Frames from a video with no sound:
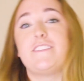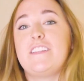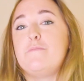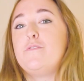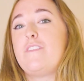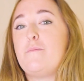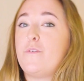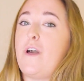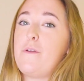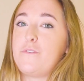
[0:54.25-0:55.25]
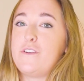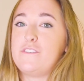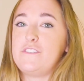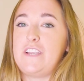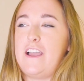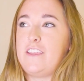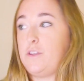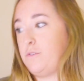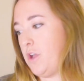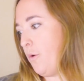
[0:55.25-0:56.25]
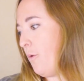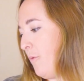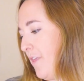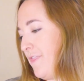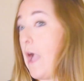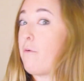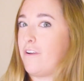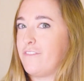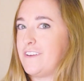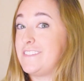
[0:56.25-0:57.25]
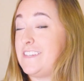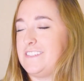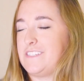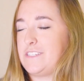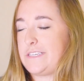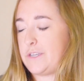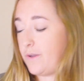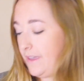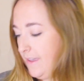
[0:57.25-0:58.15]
seen the movie Moulin Rouge? You know what that reference is into.